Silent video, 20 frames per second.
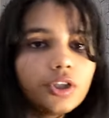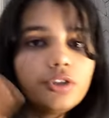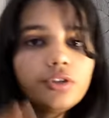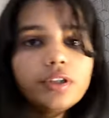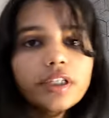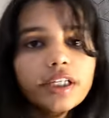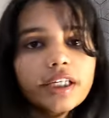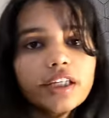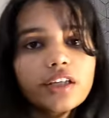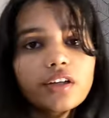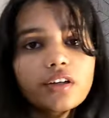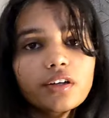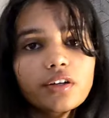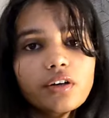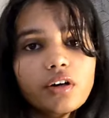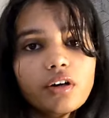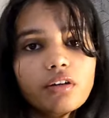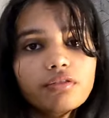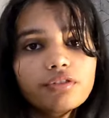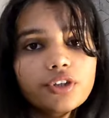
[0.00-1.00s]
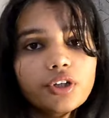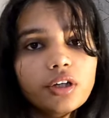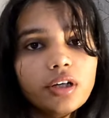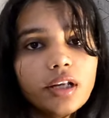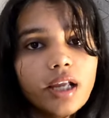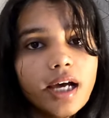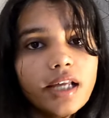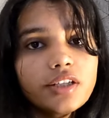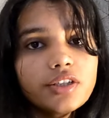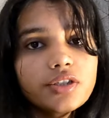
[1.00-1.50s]
you take care of your
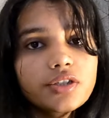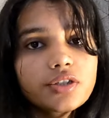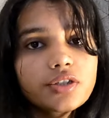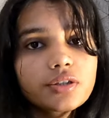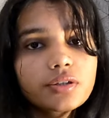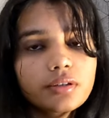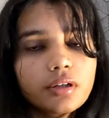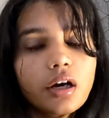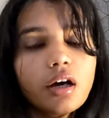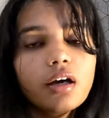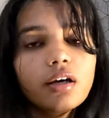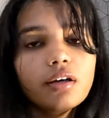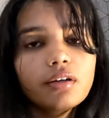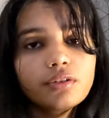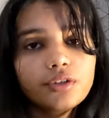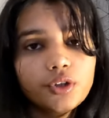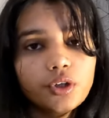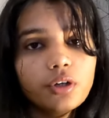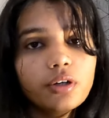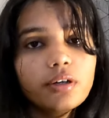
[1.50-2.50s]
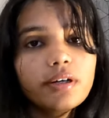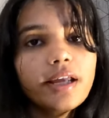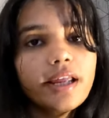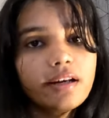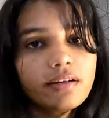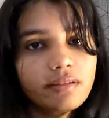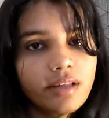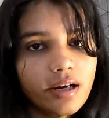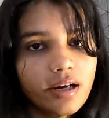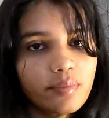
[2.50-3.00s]
lunch your
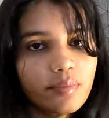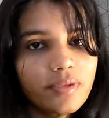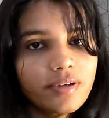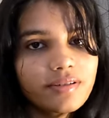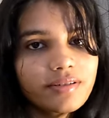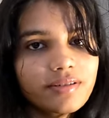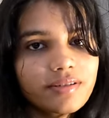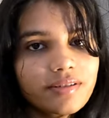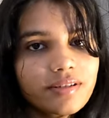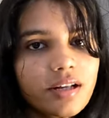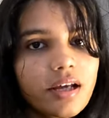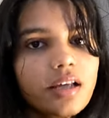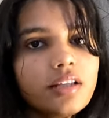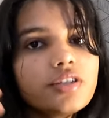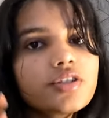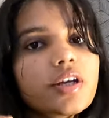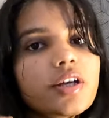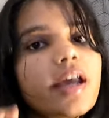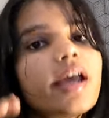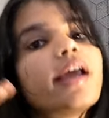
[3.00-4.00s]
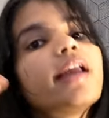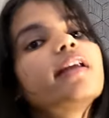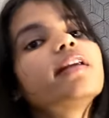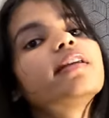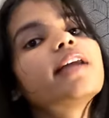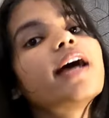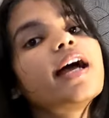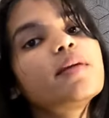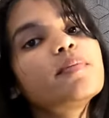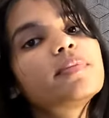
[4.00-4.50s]
and that person's lunch
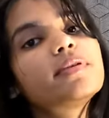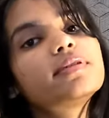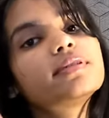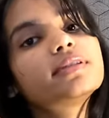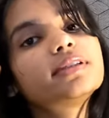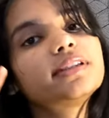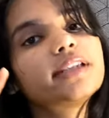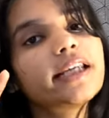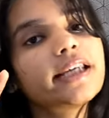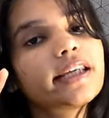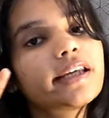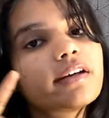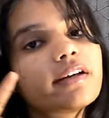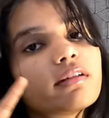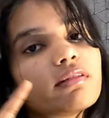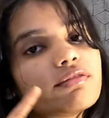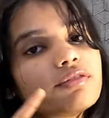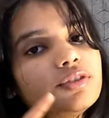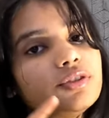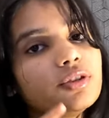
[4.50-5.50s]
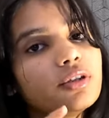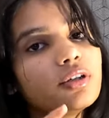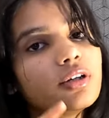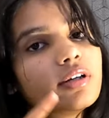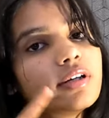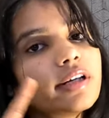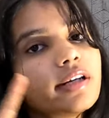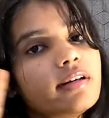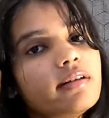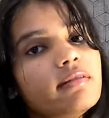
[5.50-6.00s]
and that person take care of
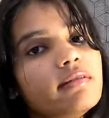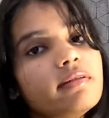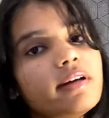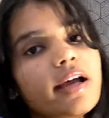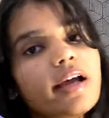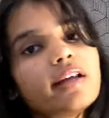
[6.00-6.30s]
your dinner